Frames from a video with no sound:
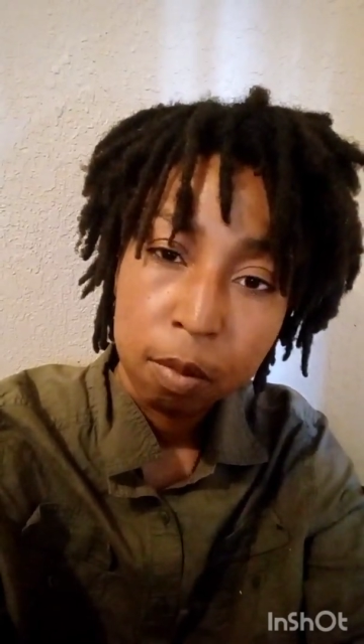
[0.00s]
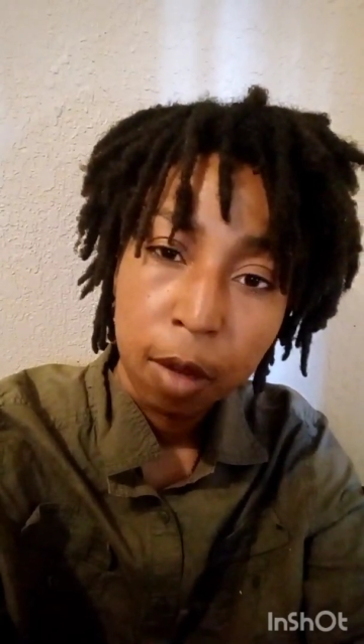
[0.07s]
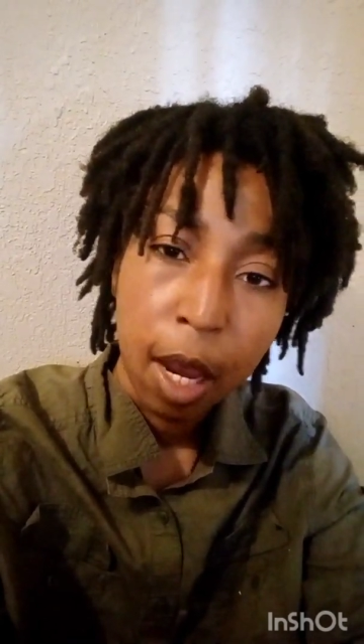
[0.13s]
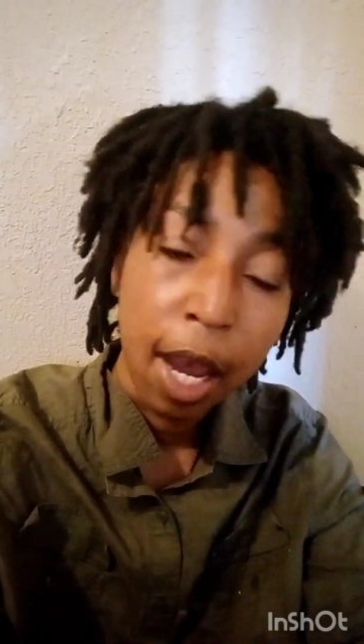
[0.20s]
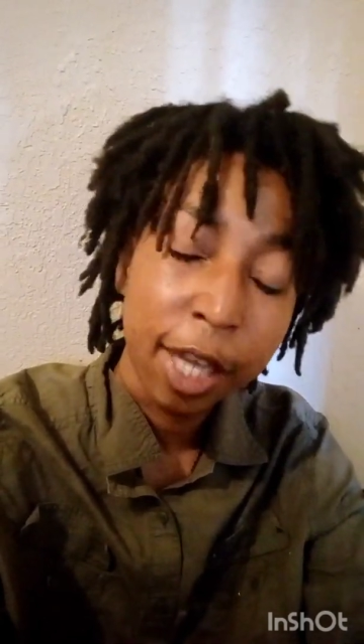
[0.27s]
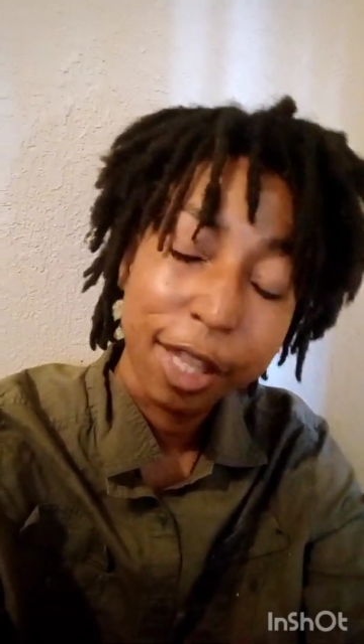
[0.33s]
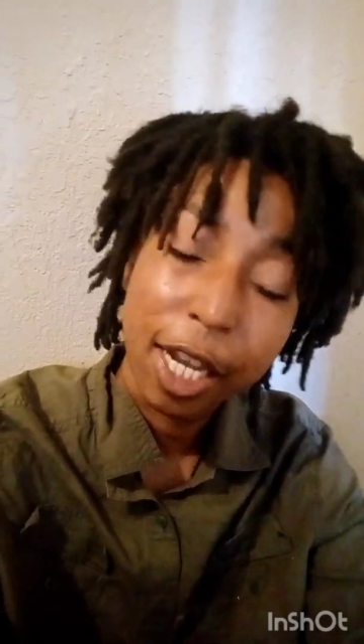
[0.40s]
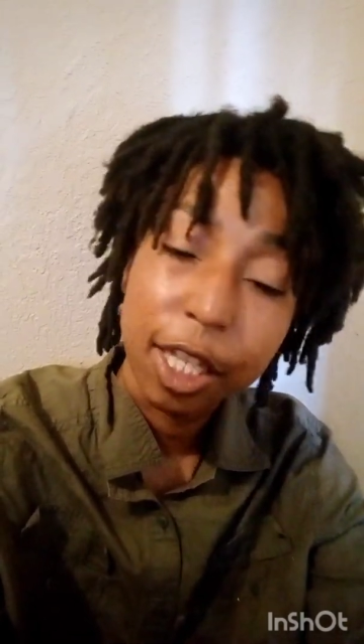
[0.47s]

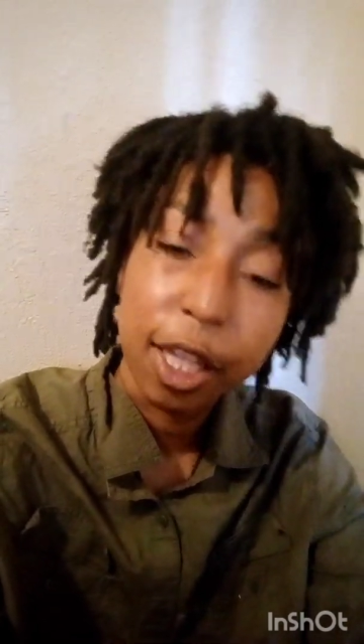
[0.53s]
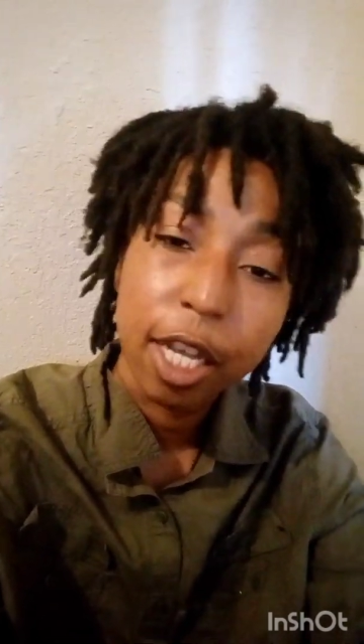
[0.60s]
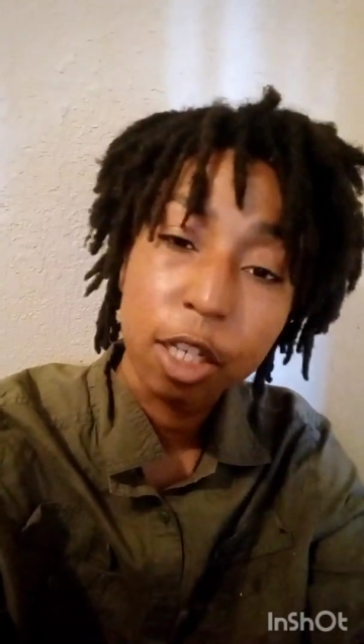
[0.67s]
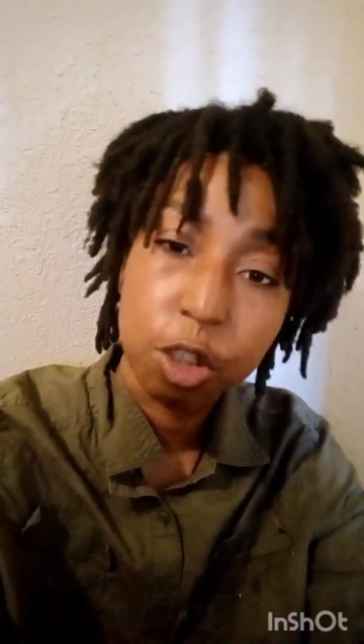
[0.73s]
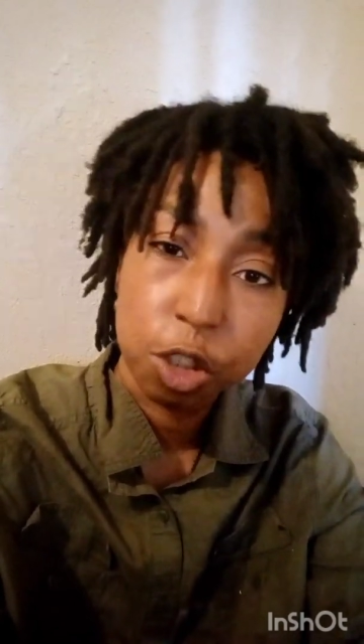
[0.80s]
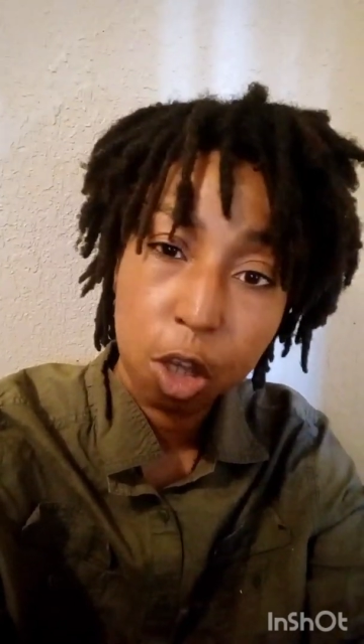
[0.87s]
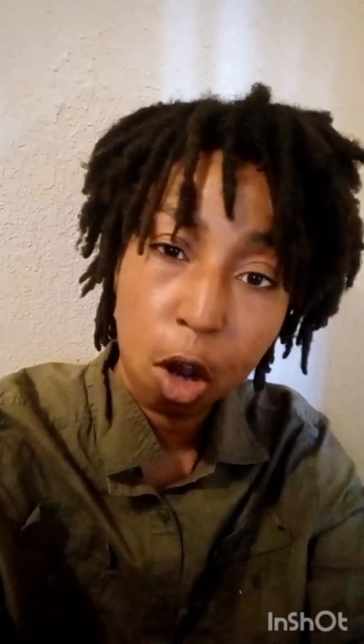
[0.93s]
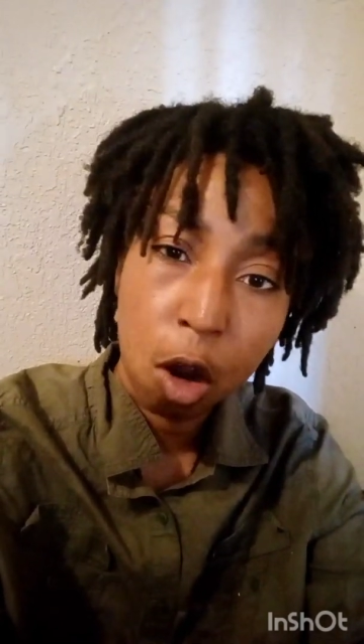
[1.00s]
and that they
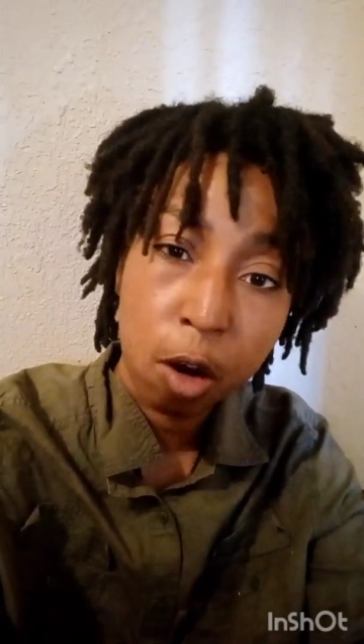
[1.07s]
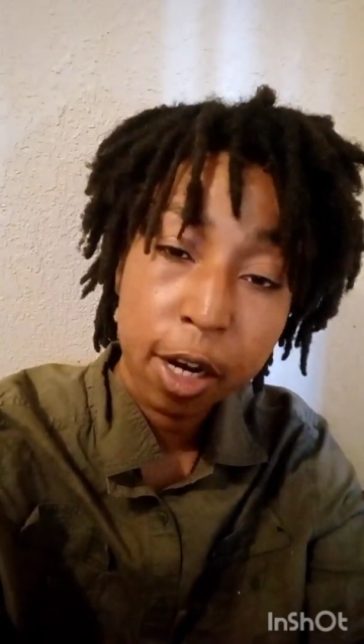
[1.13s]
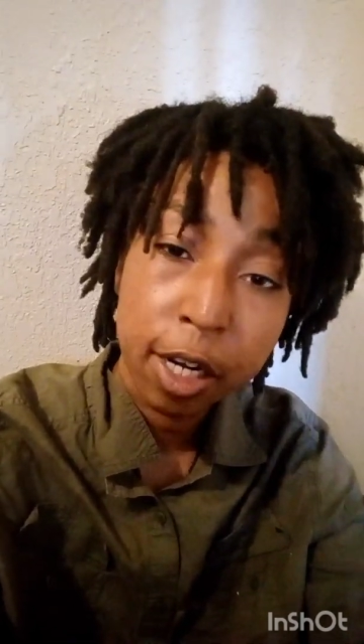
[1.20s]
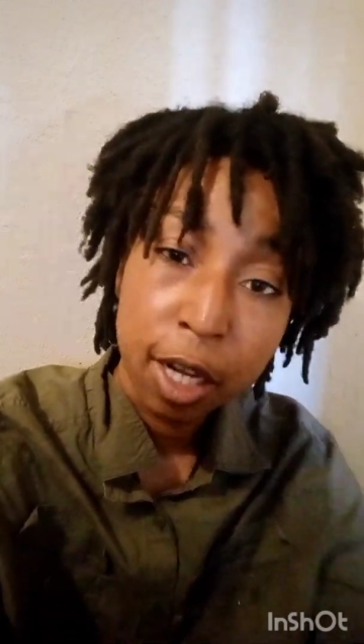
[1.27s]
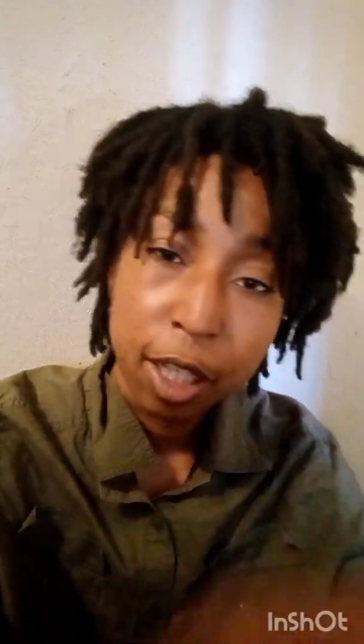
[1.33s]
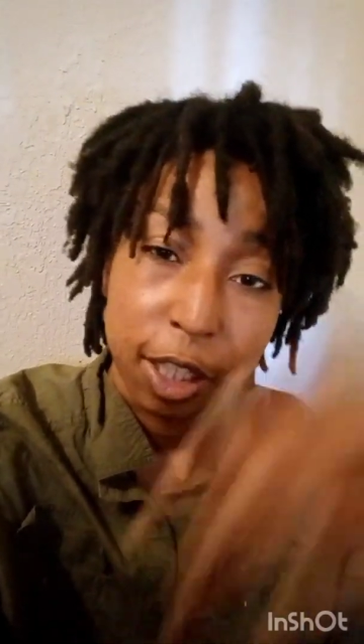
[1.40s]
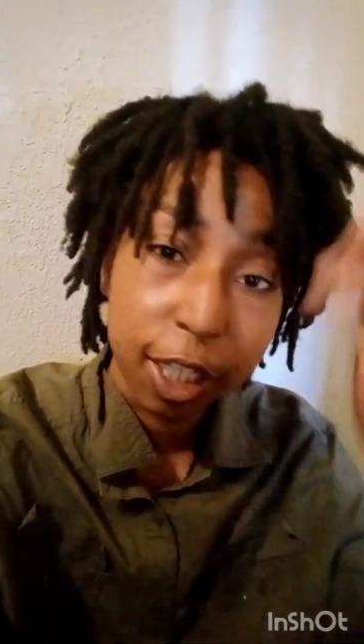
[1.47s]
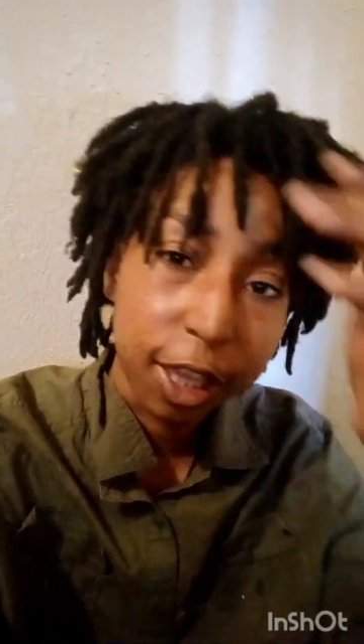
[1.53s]
sorry
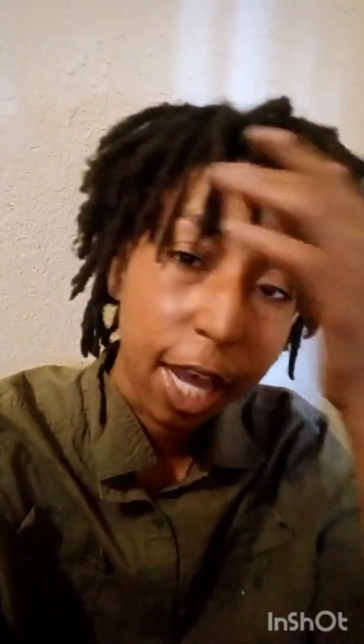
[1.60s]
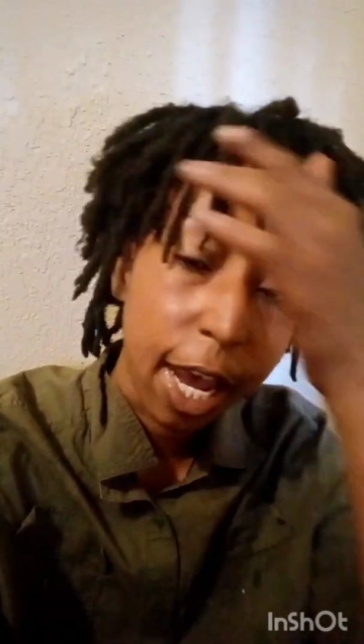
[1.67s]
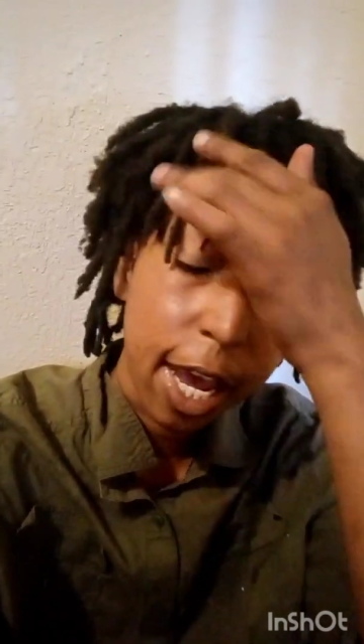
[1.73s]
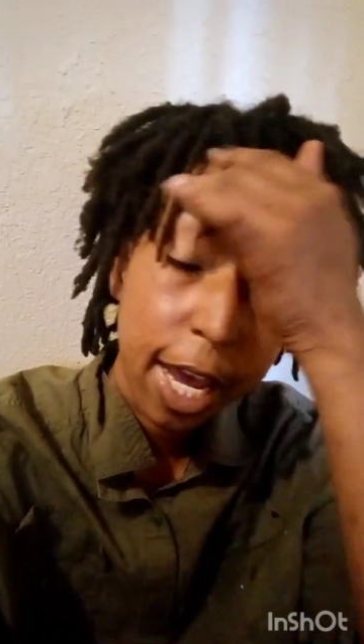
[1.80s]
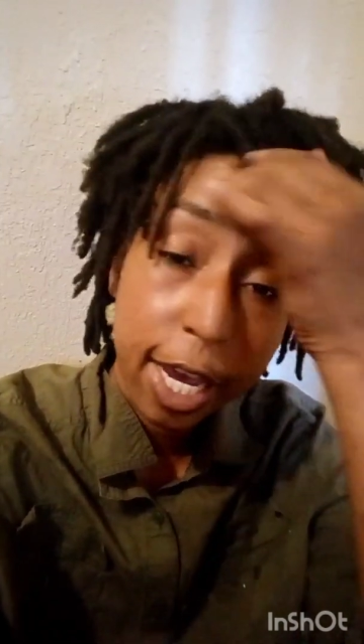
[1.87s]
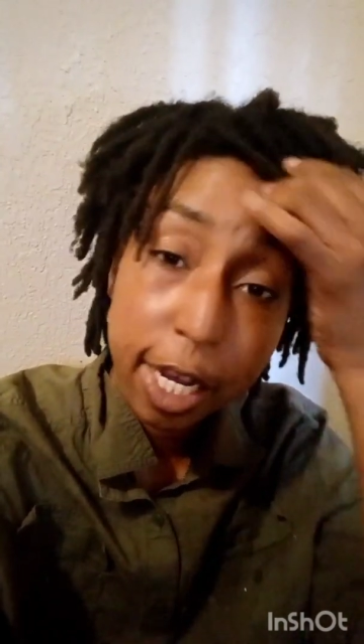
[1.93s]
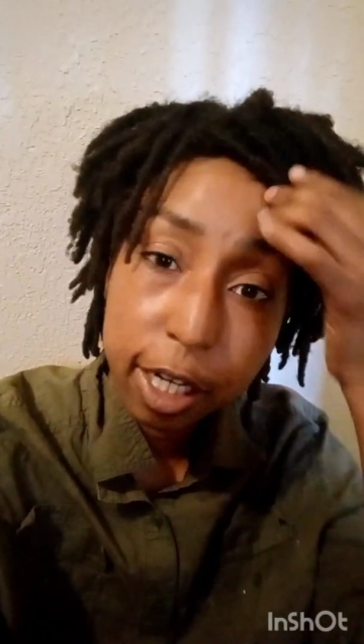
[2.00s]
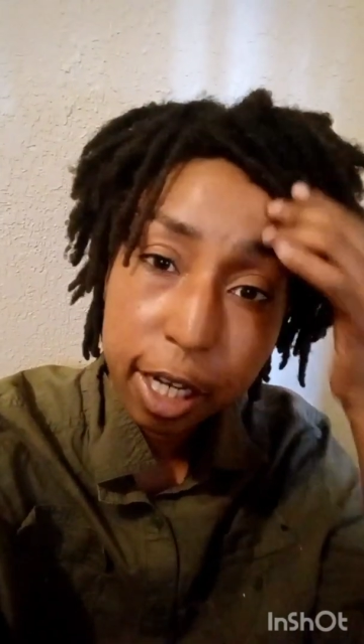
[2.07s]
that
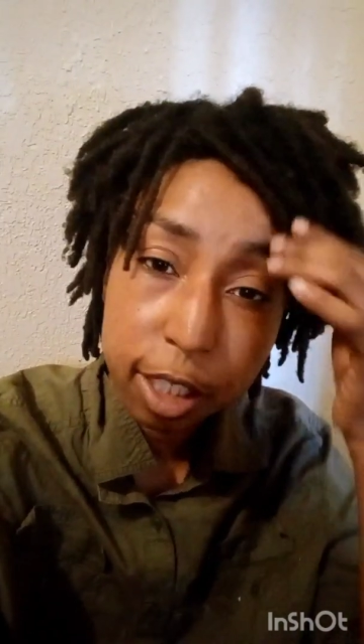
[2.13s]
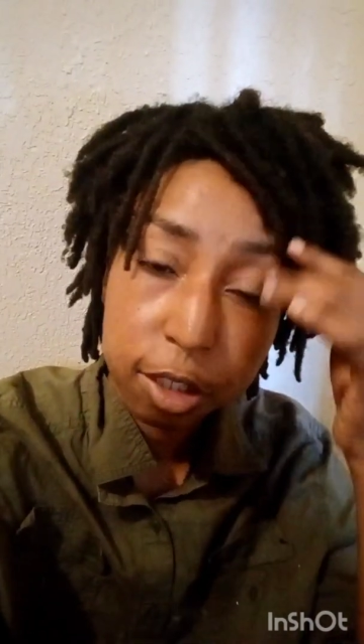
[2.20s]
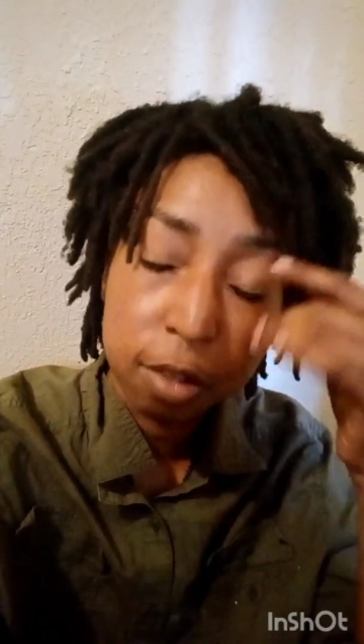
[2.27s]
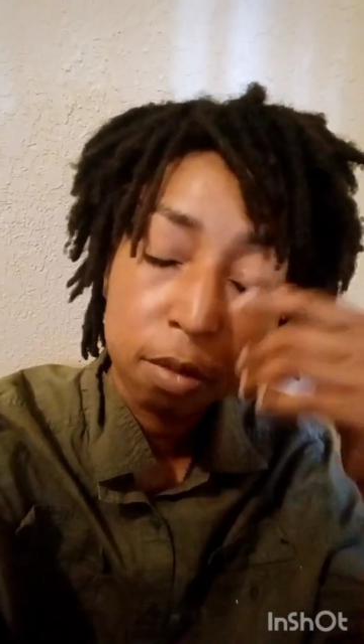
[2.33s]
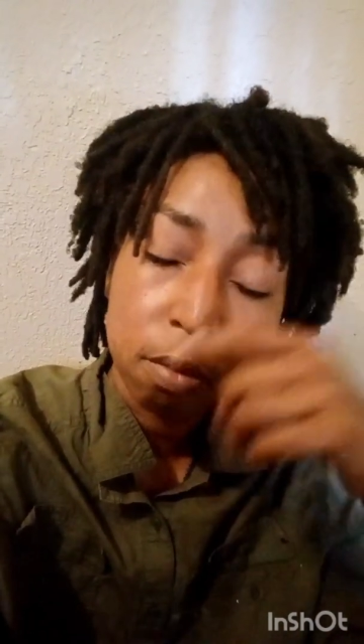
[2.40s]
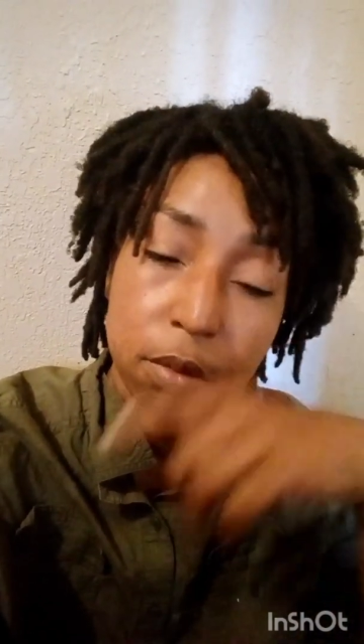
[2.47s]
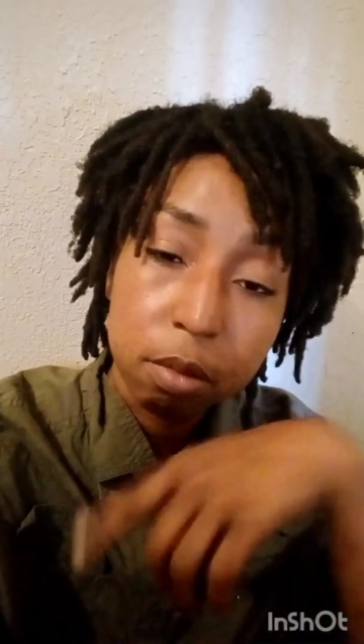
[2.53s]
they ain't listen.